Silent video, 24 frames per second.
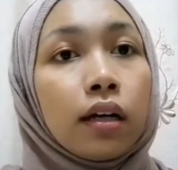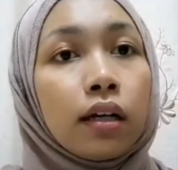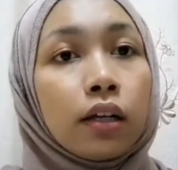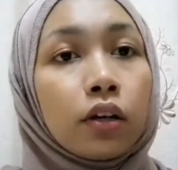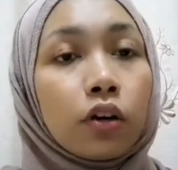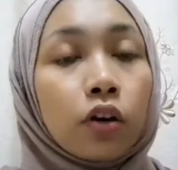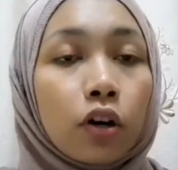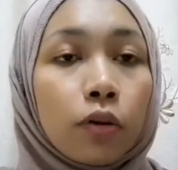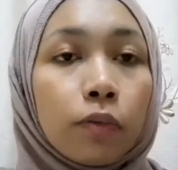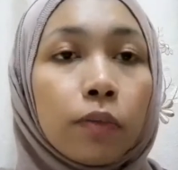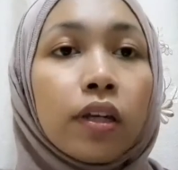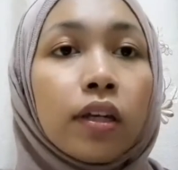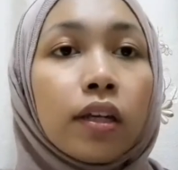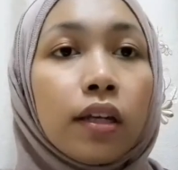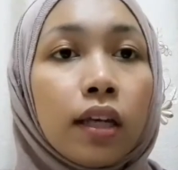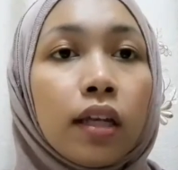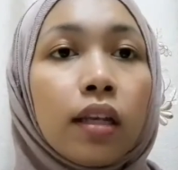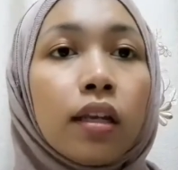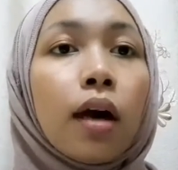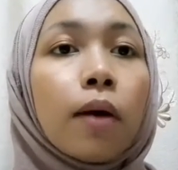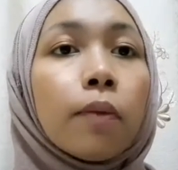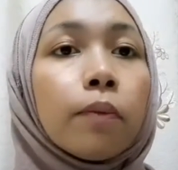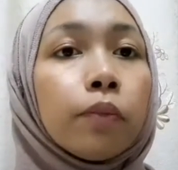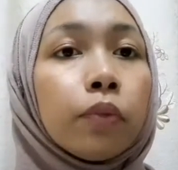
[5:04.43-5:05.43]
economy
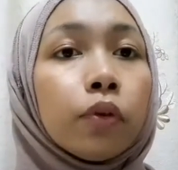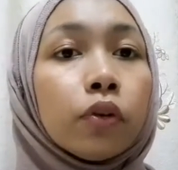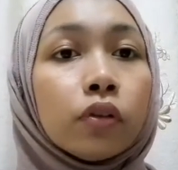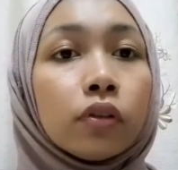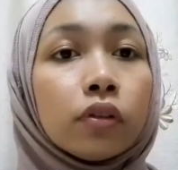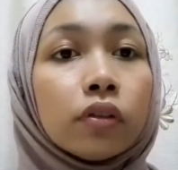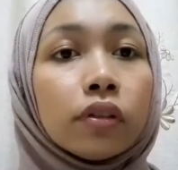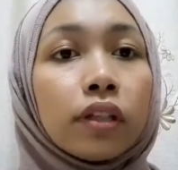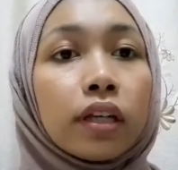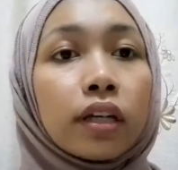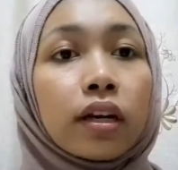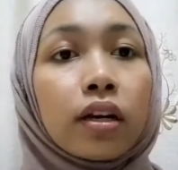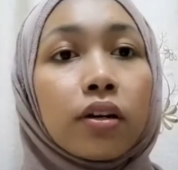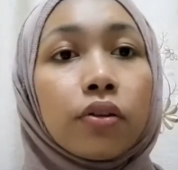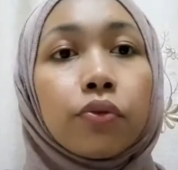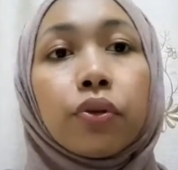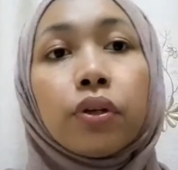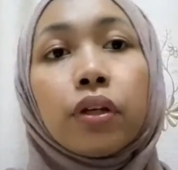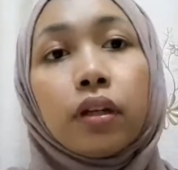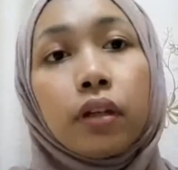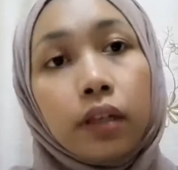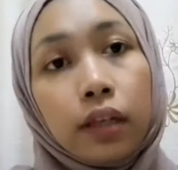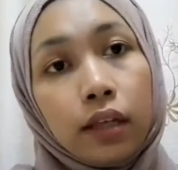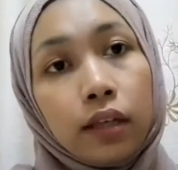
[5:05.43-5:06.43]
again and build their
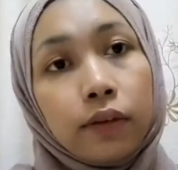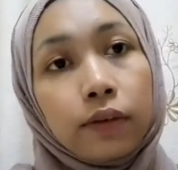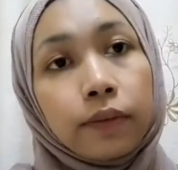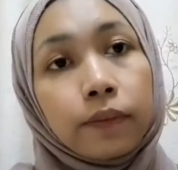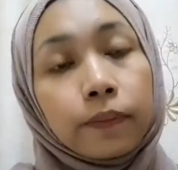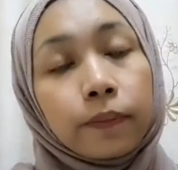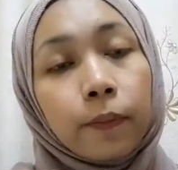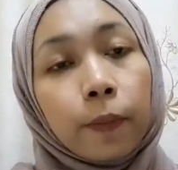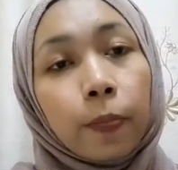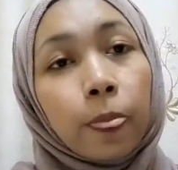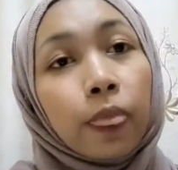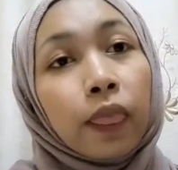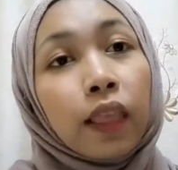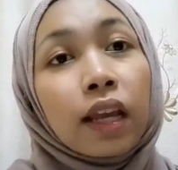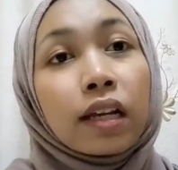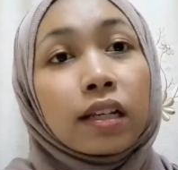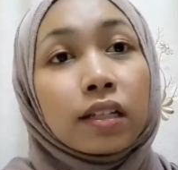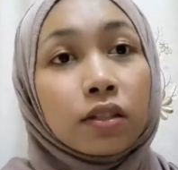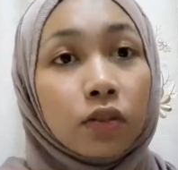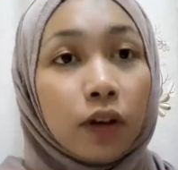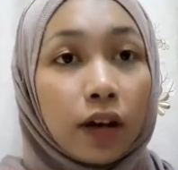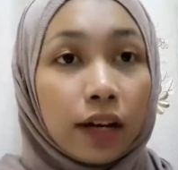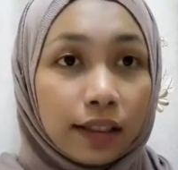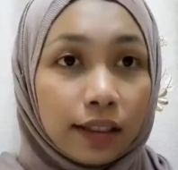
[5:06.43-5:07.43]
country again.
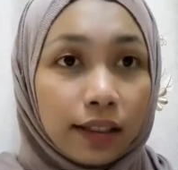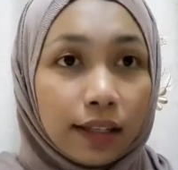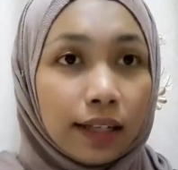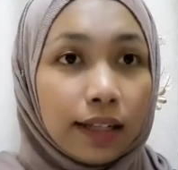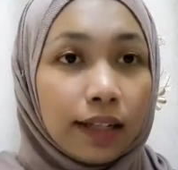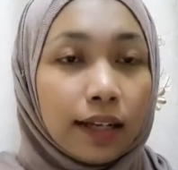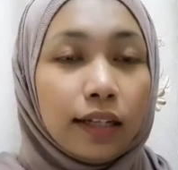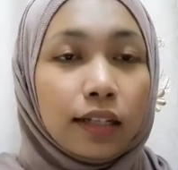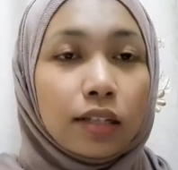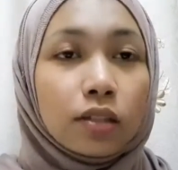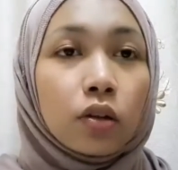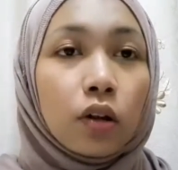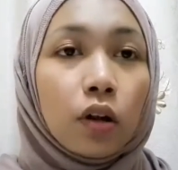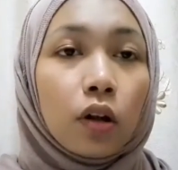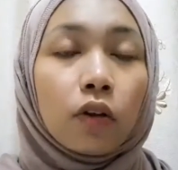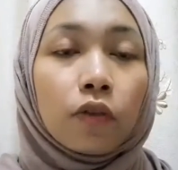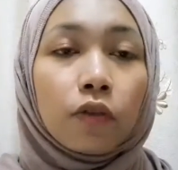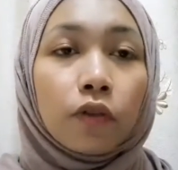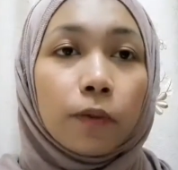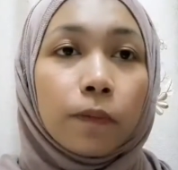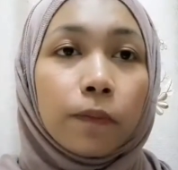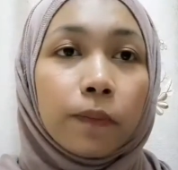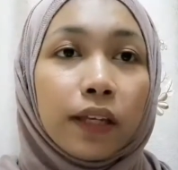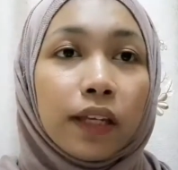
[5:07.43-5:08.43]
So I think that is all
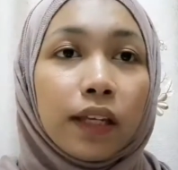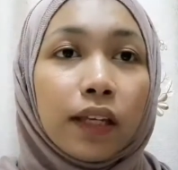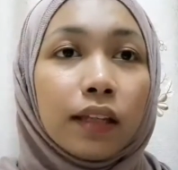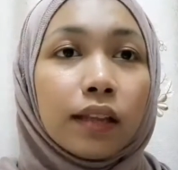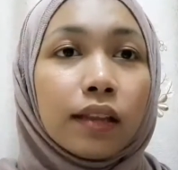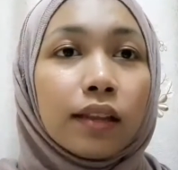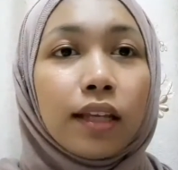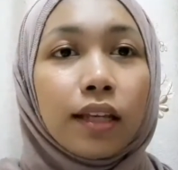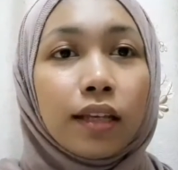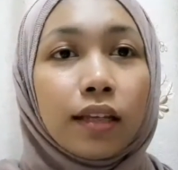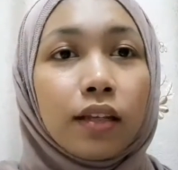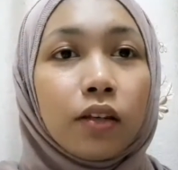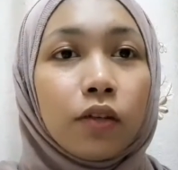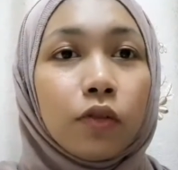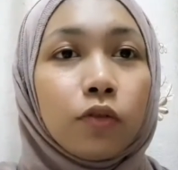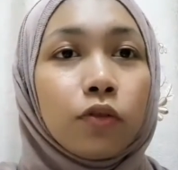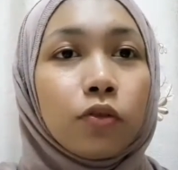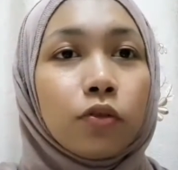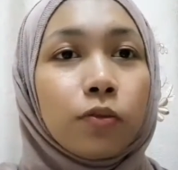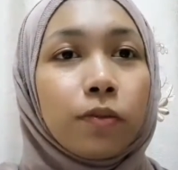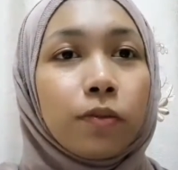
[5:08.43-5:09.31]
from me. Thank you so